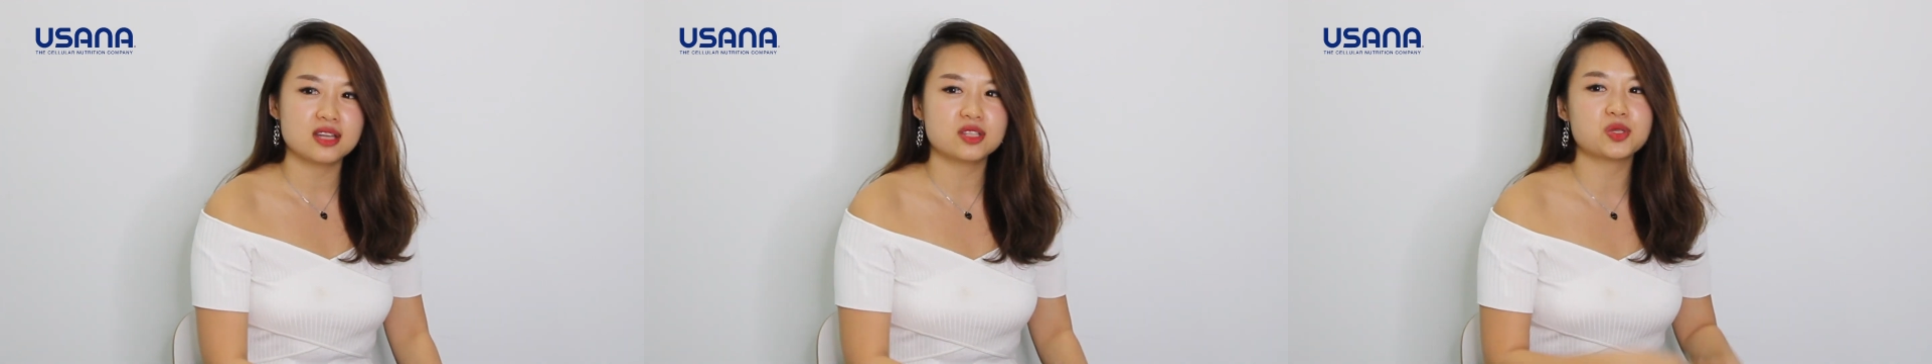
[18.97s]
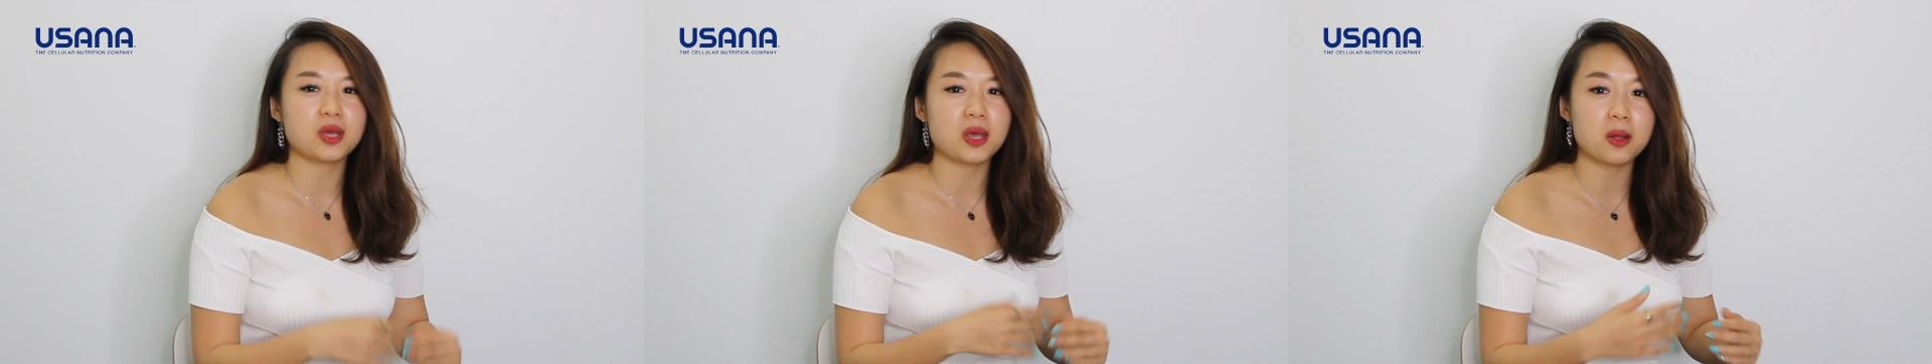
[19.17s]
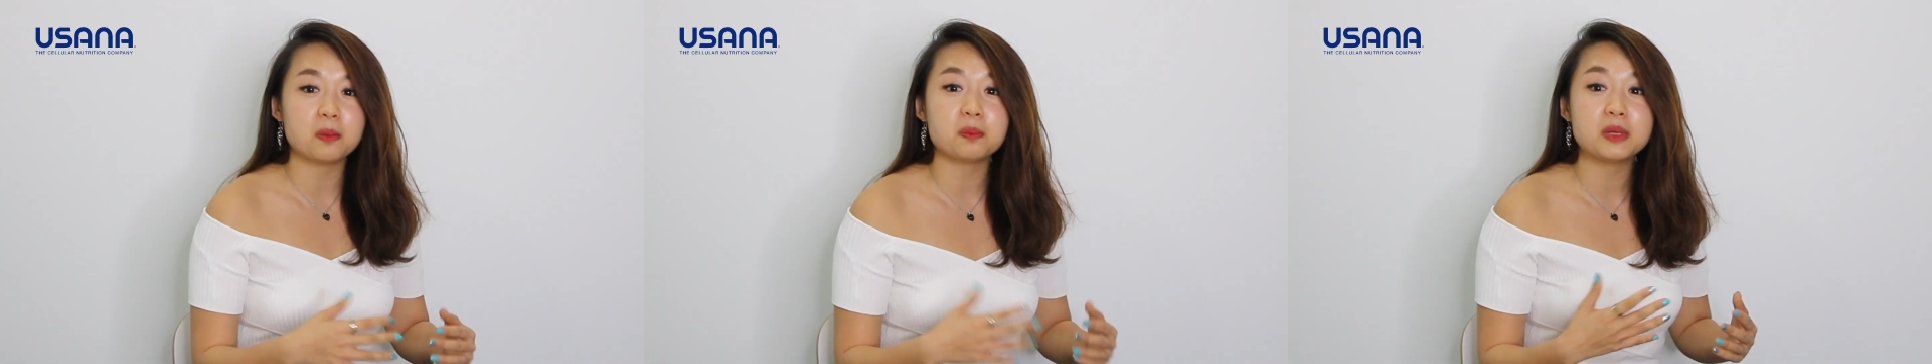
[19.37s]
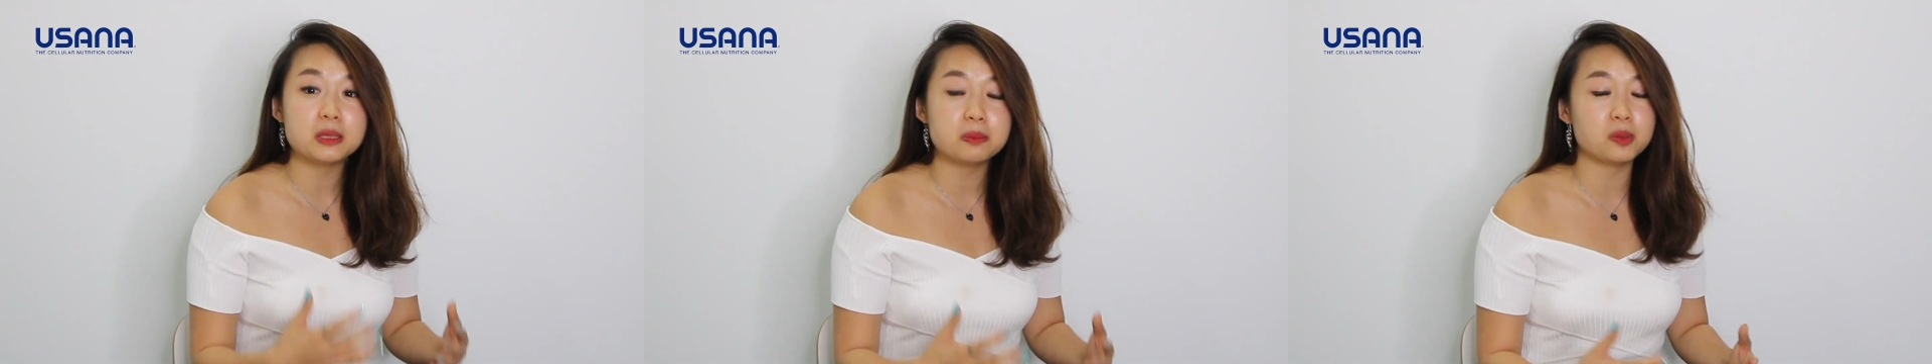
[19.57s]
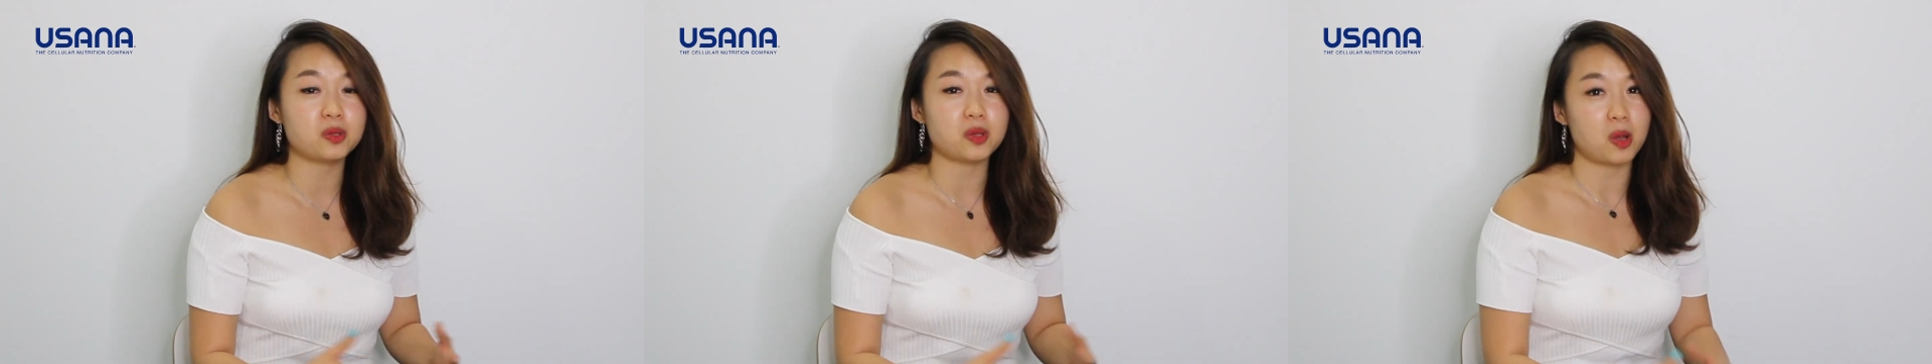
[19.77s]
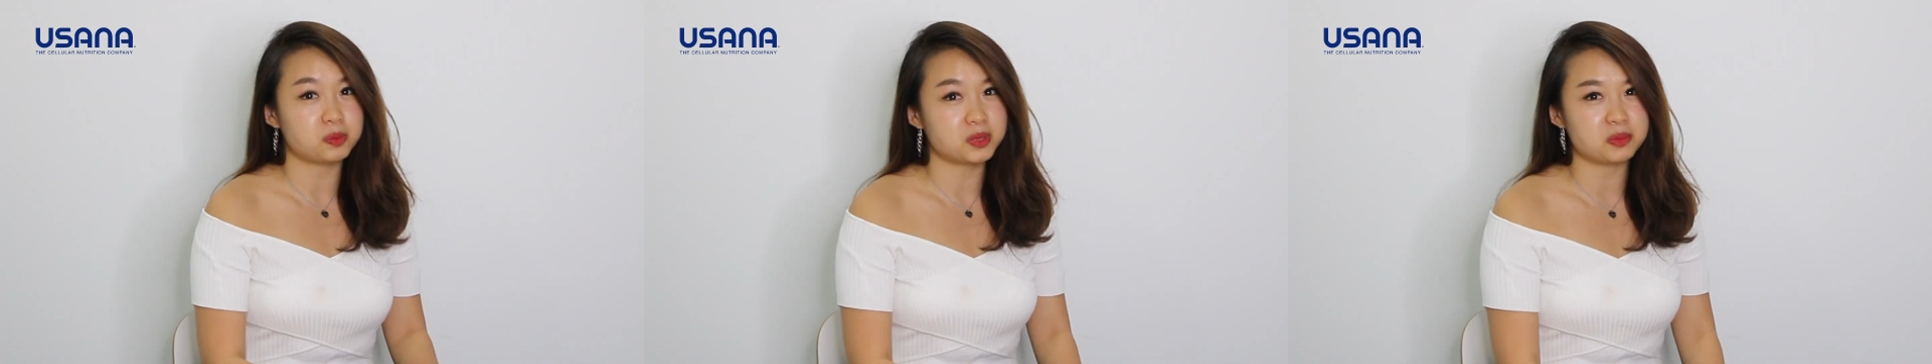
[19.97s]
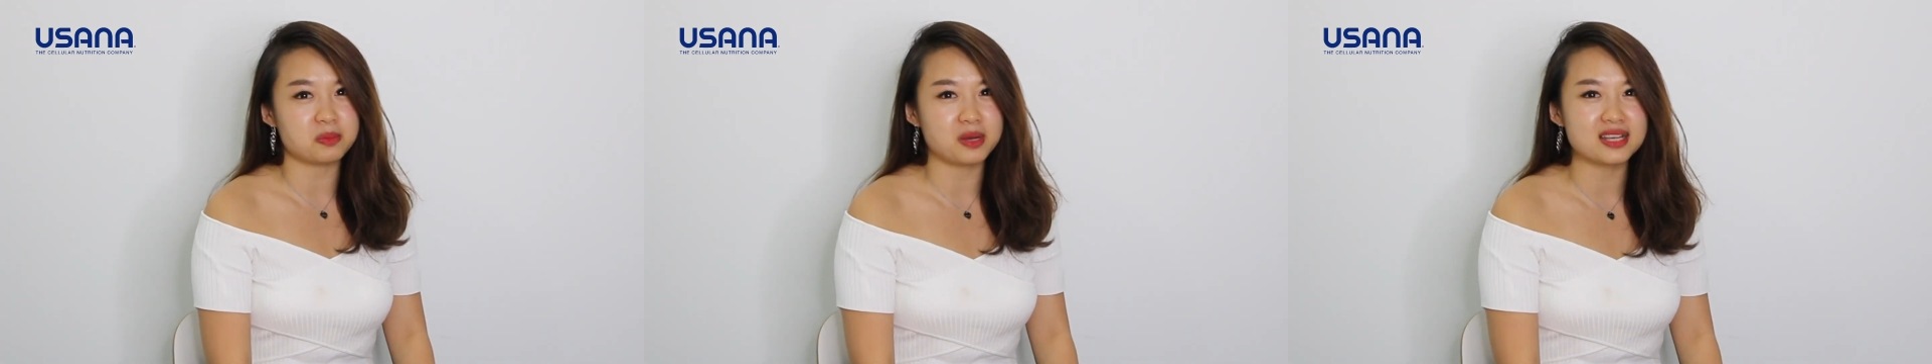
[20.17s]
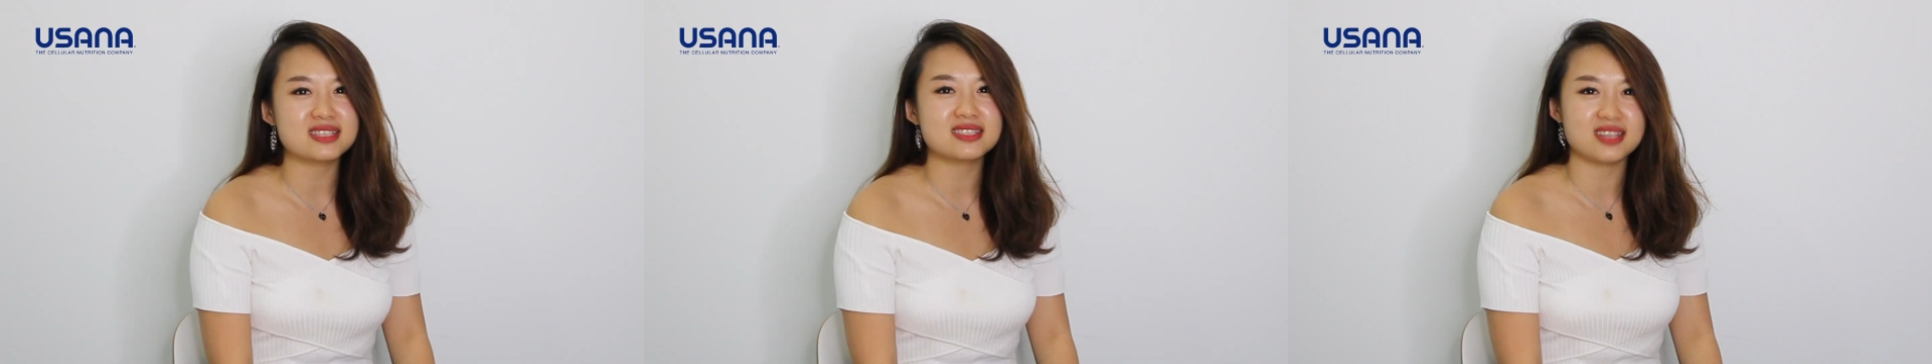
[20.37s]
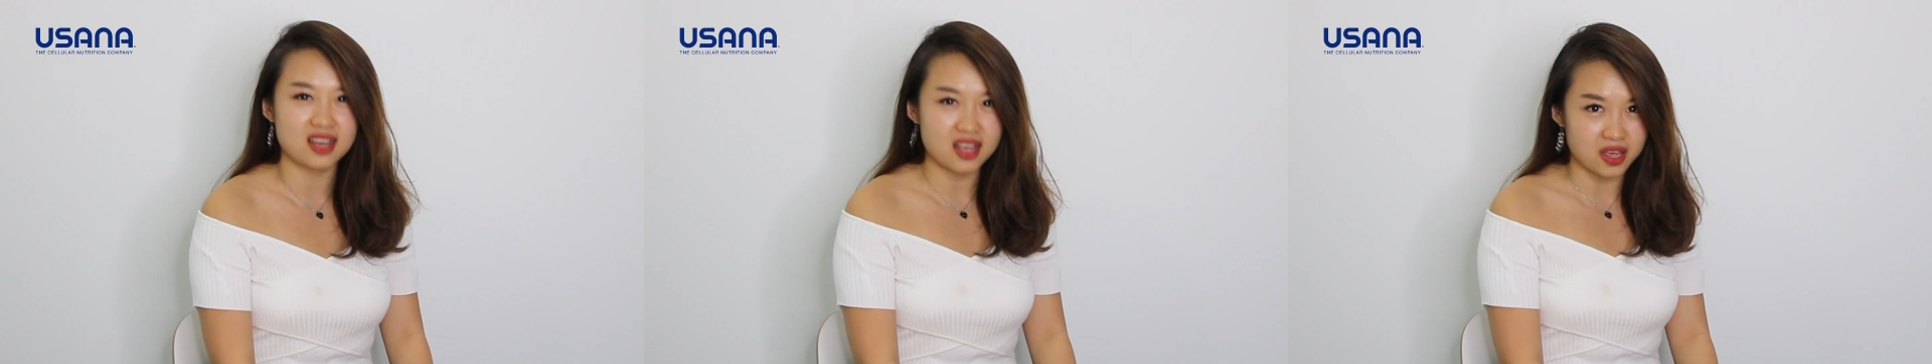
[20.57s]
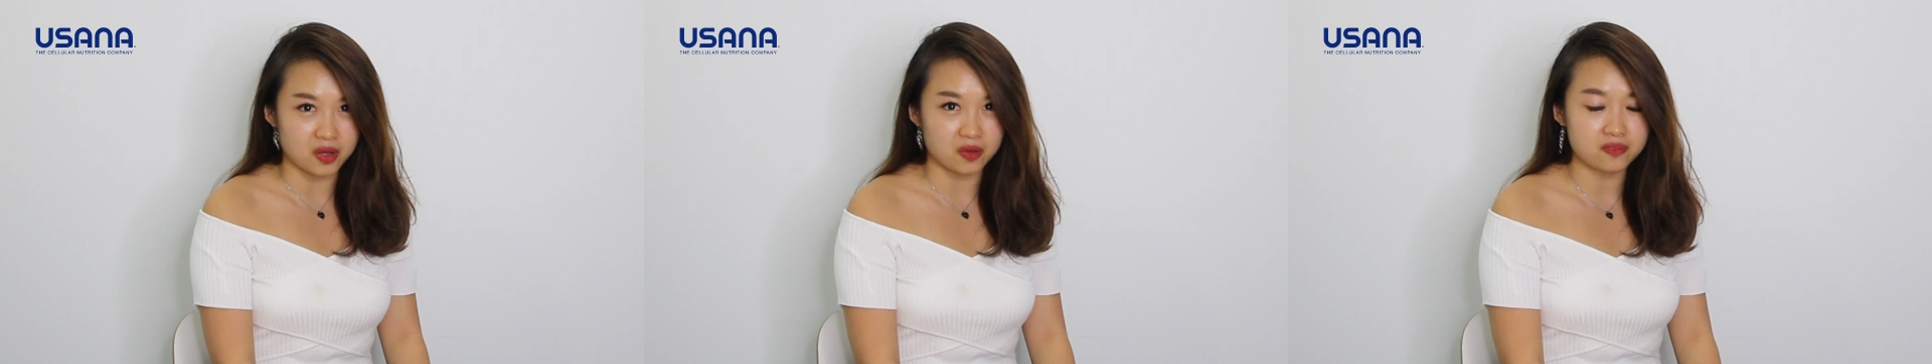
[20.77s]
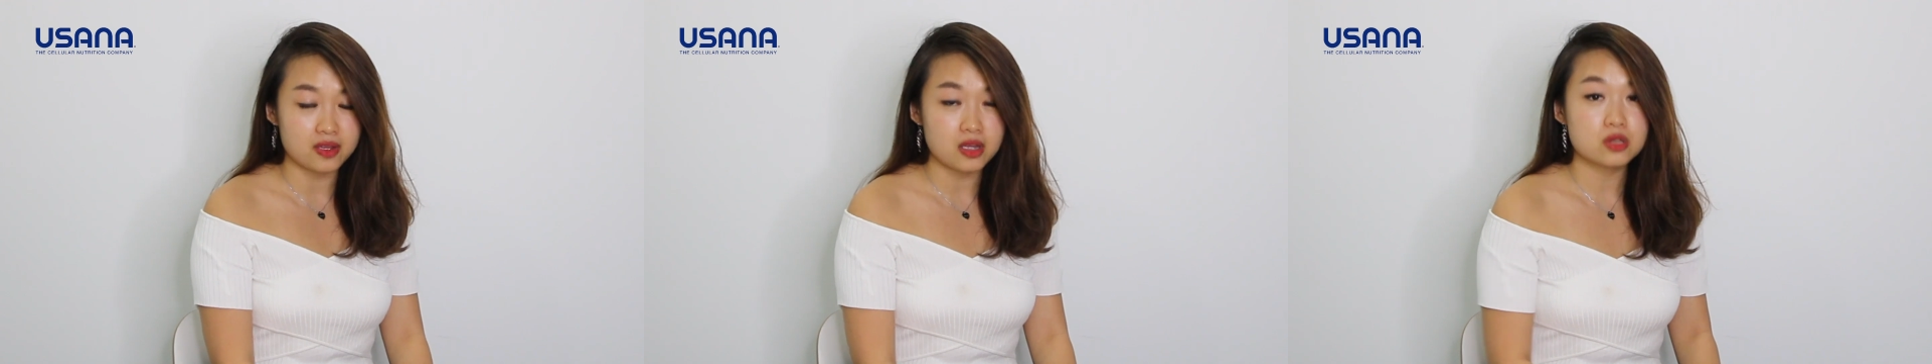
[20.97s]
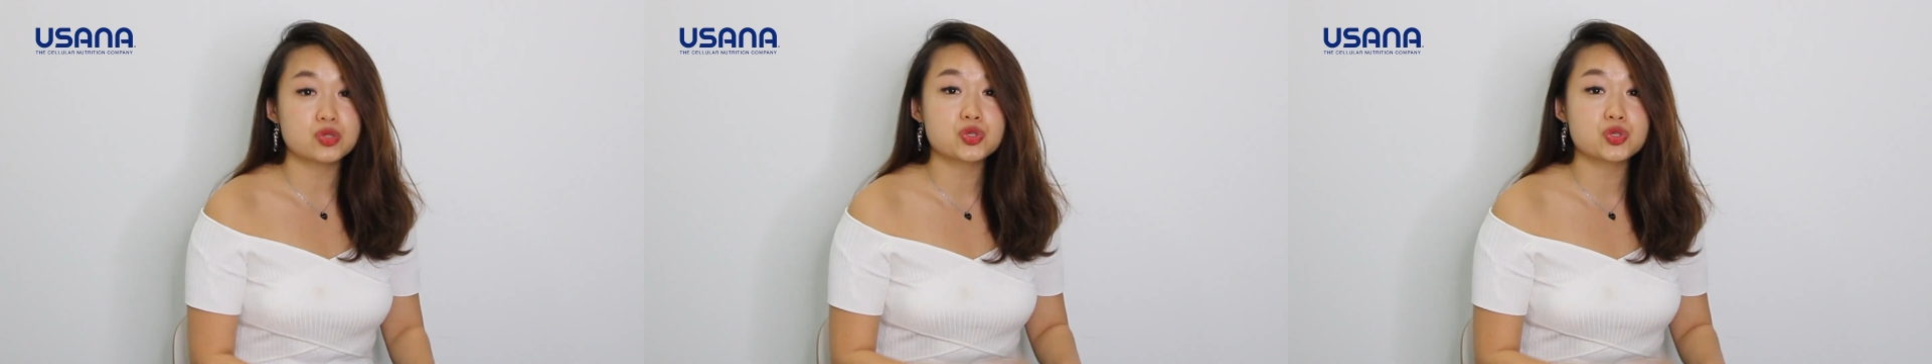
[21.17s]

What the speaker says: to help people optimize their health